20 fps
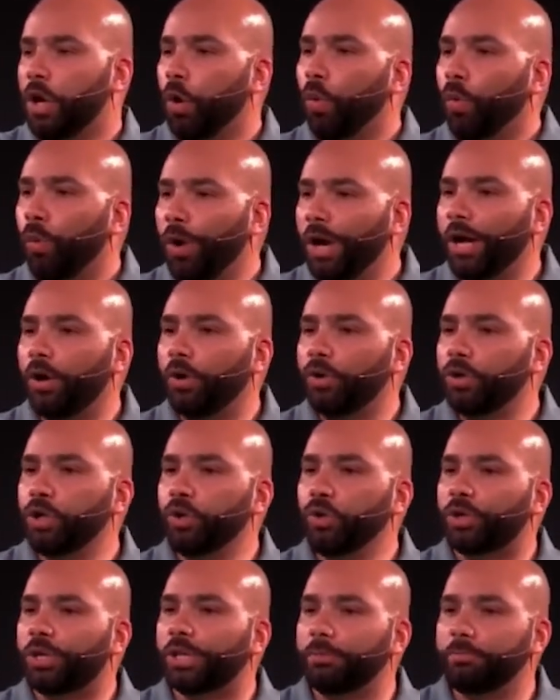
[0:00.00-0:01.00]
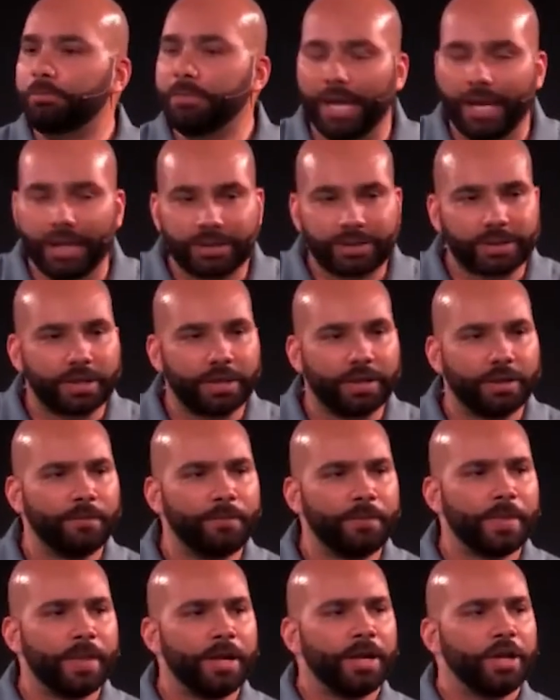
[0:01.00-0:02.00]
Will you commit
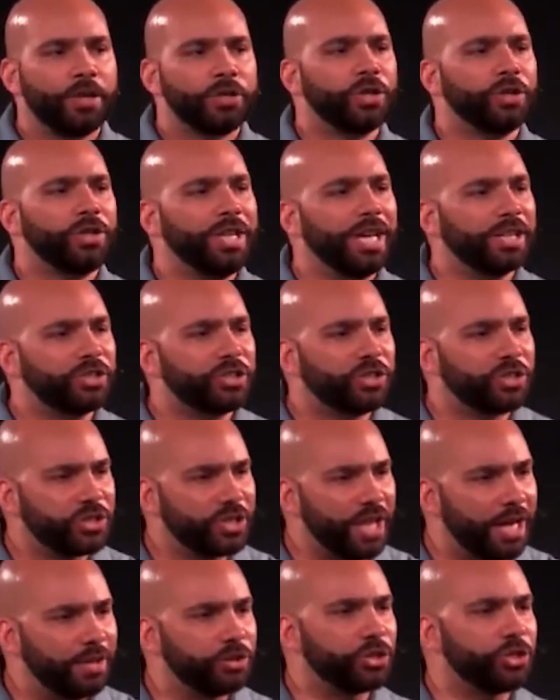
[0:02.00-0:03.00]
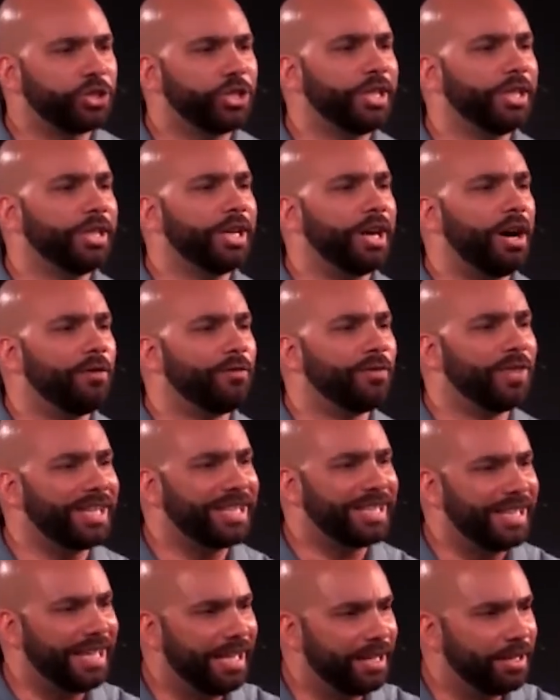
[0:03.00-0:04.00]
to the extension of the
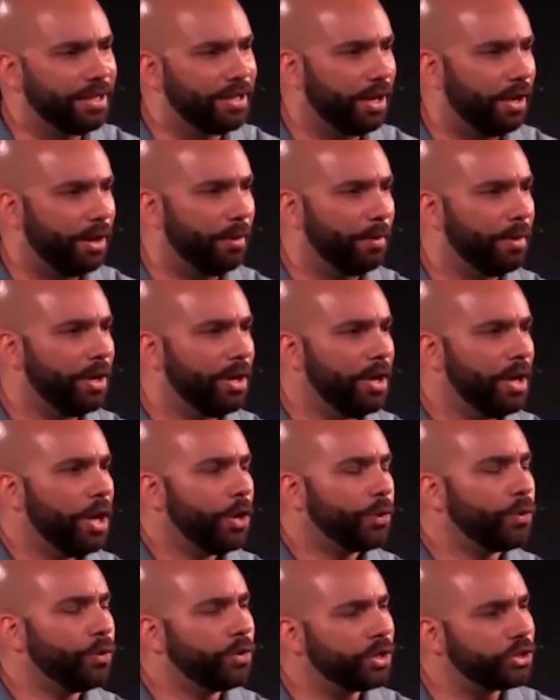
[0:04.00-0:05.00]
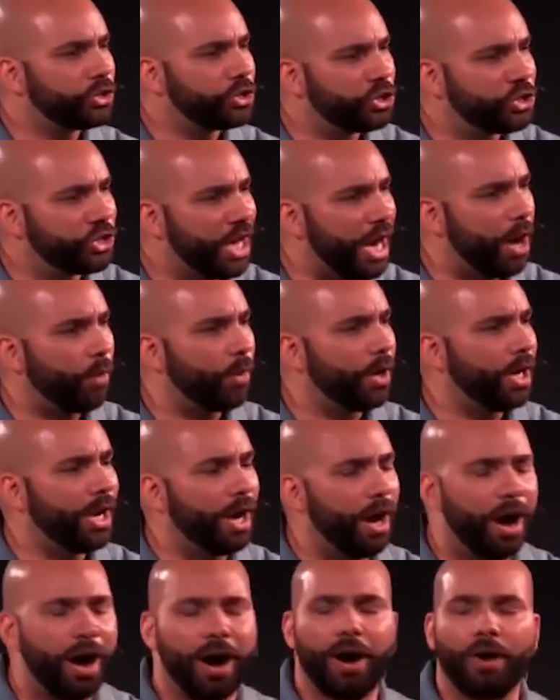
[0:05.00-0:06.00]
kingdom through the sharing
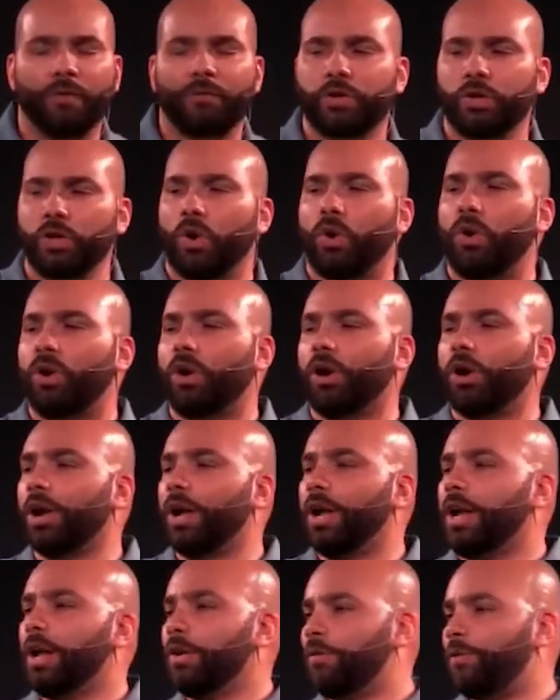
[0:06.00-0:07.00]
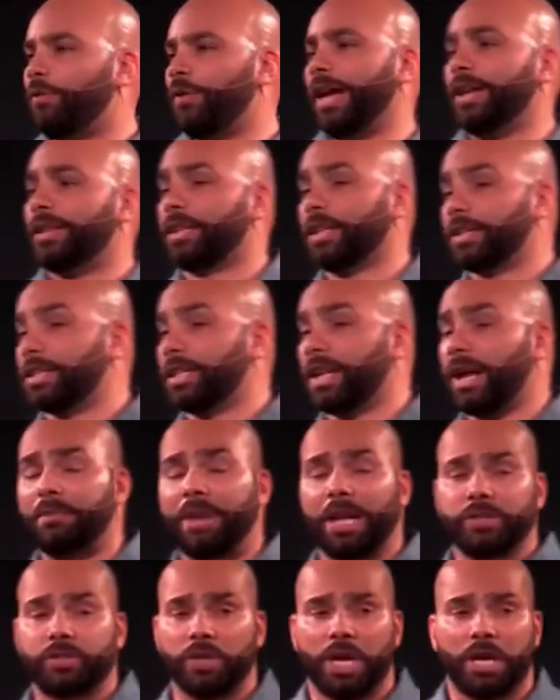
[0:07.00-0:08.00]
of your faith? Listen, I'm
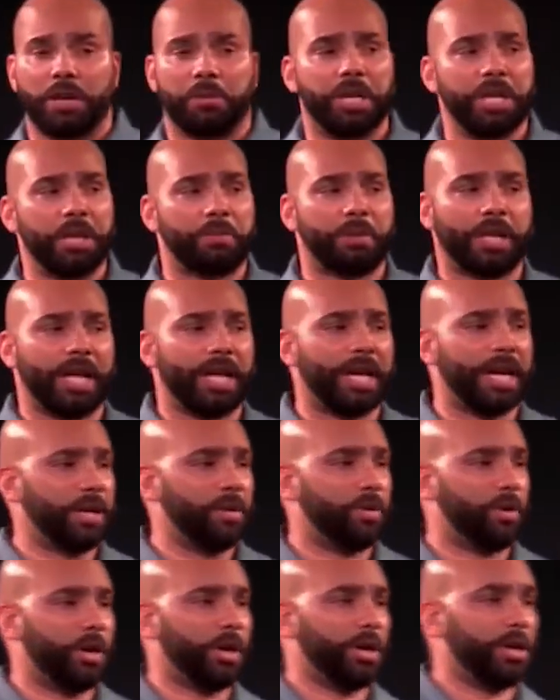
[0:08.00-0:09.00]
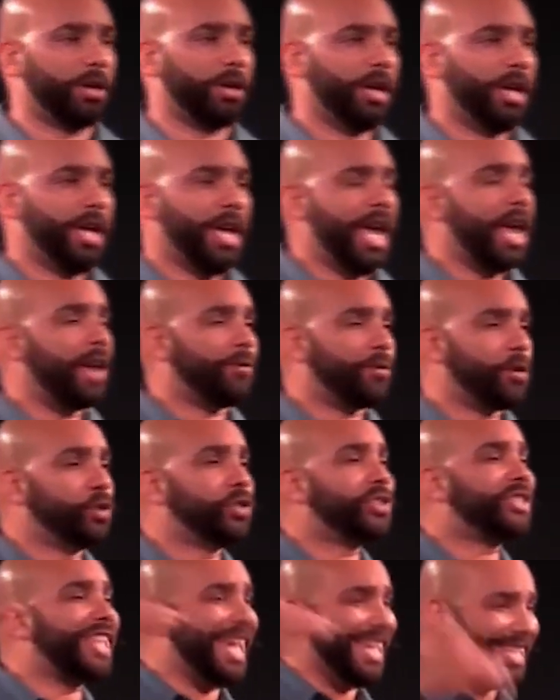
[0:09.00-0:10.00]
not trying to manipulate anyone. If you
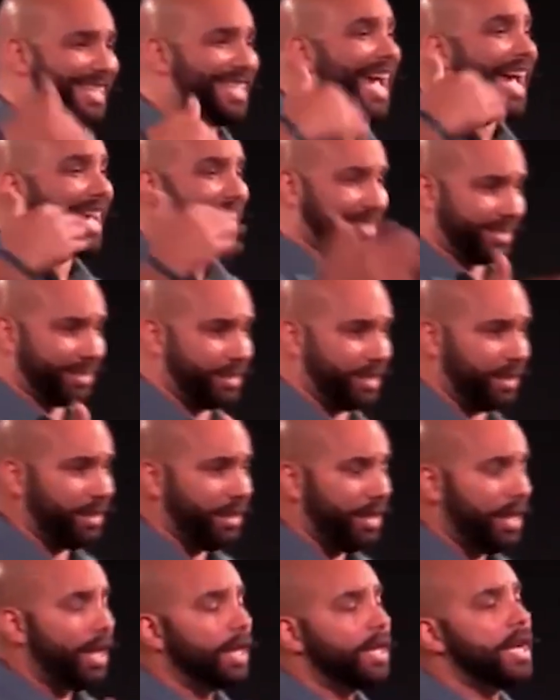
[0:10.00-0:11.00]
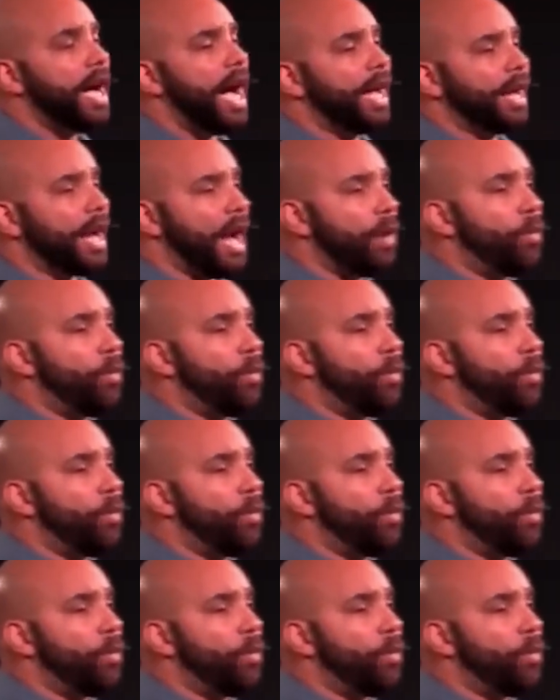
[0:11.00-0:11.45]
say yes, God, I